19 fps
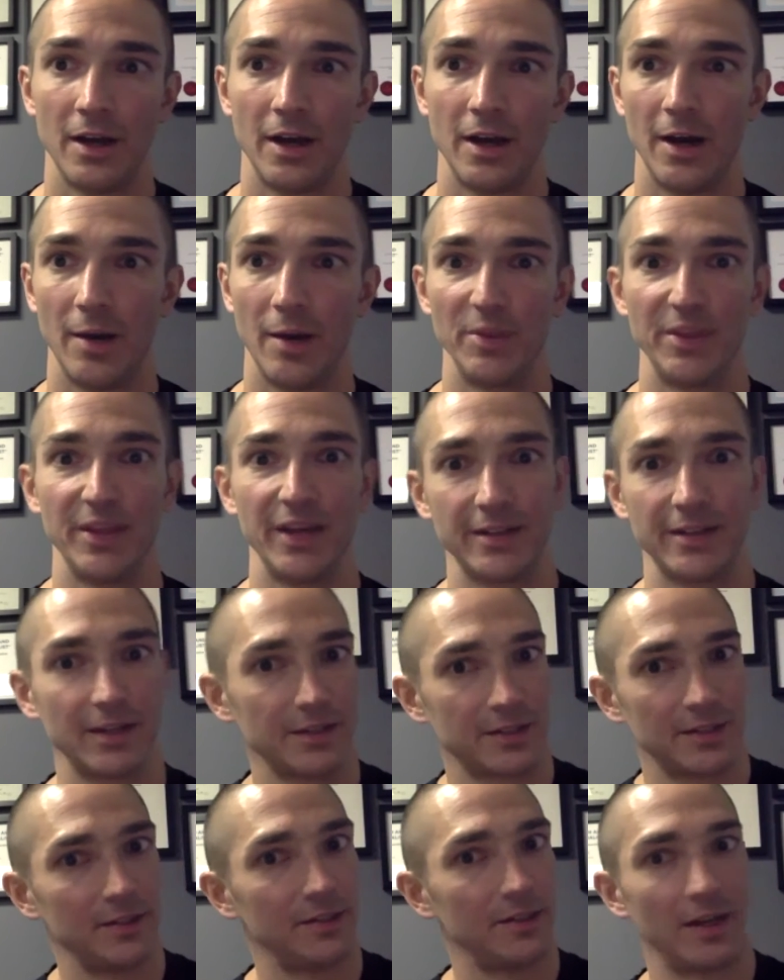but that
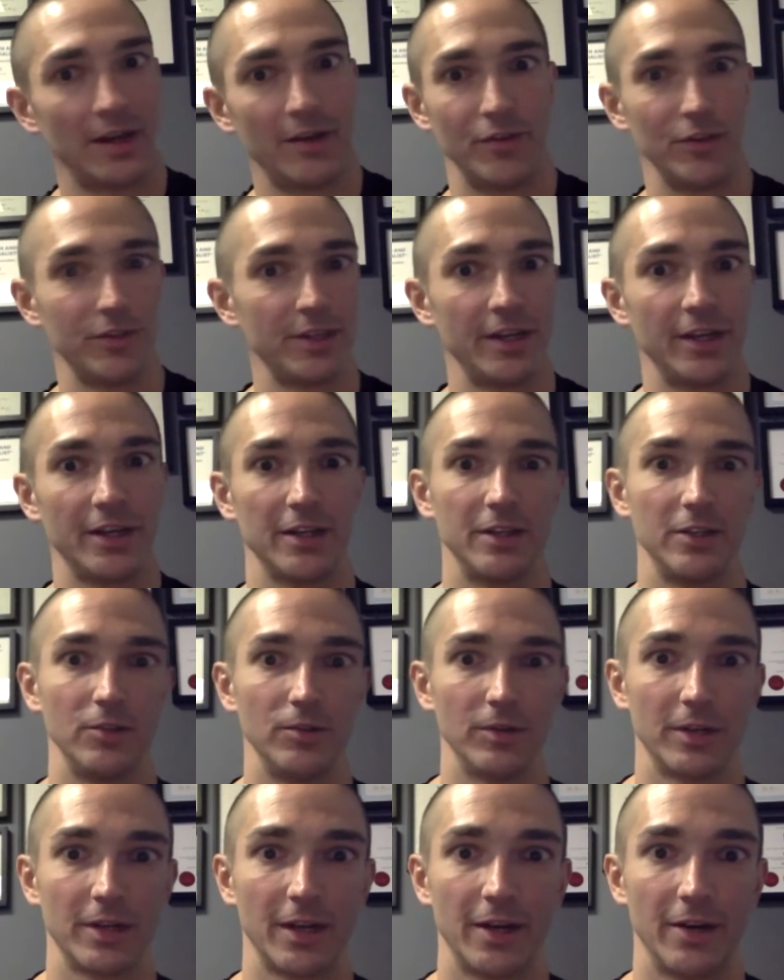doesn't ever take into
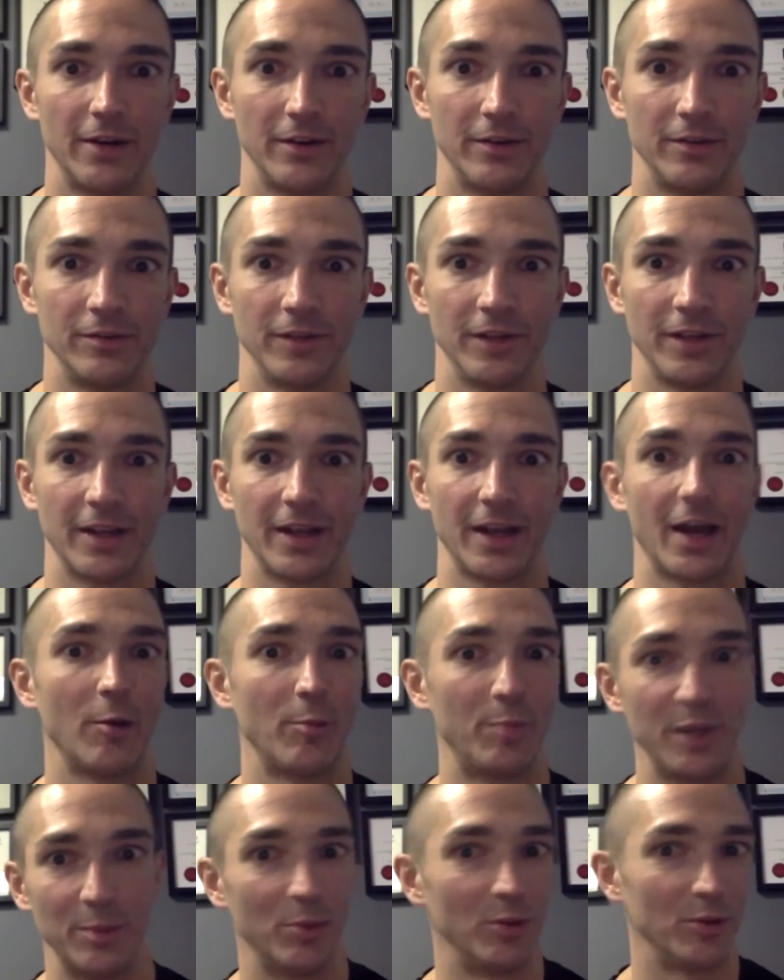account of like how
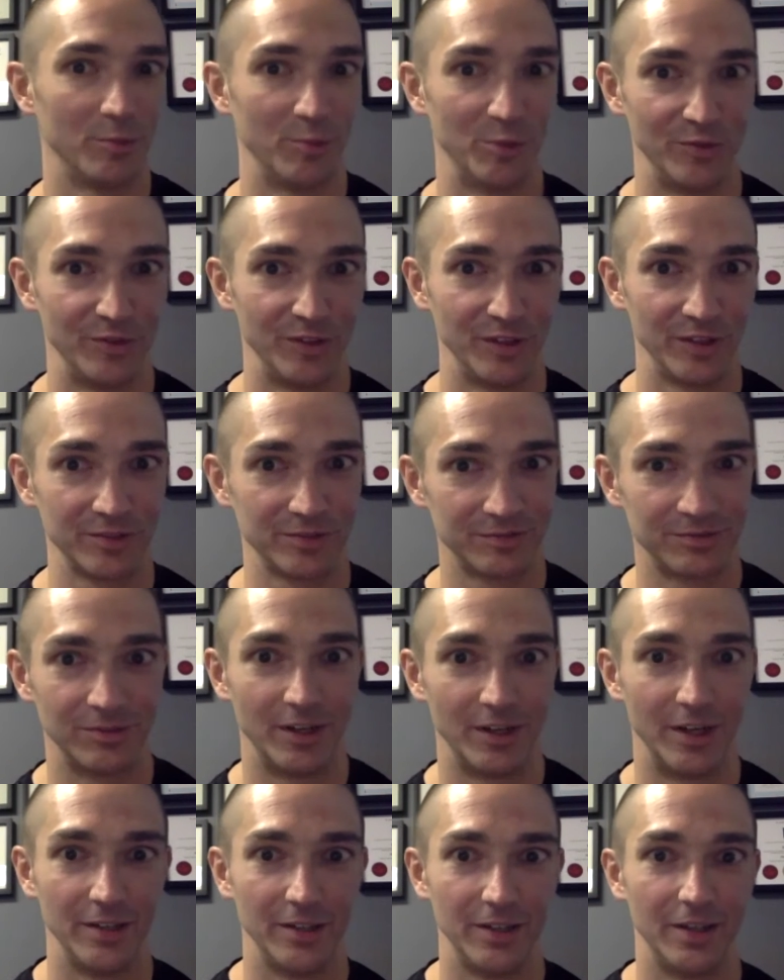people are moving,
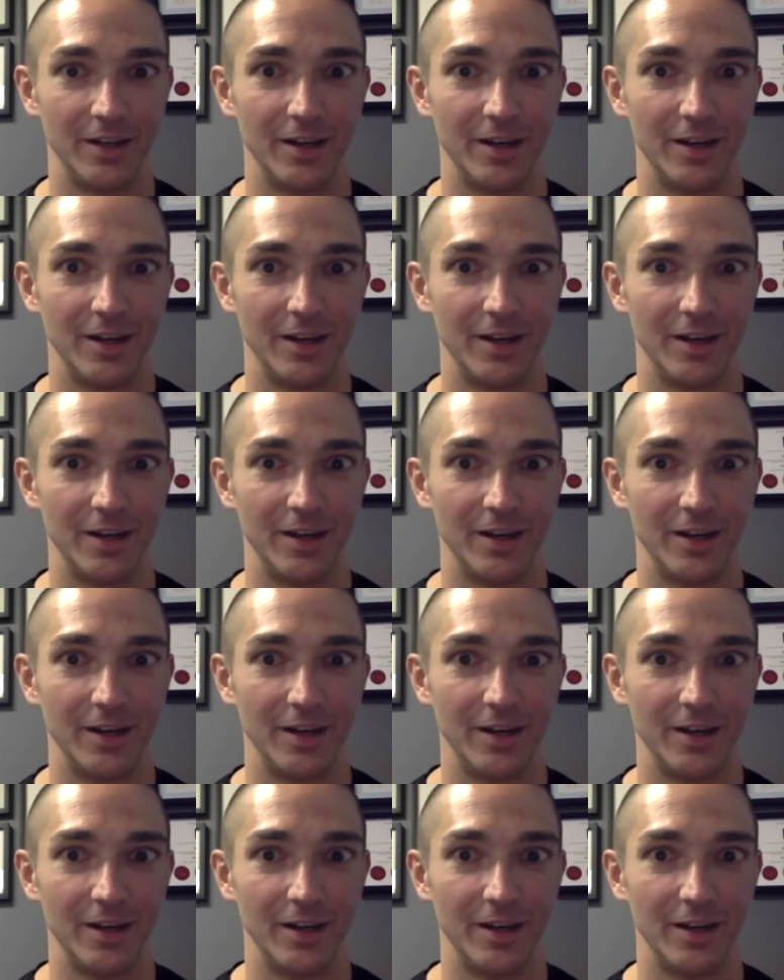right?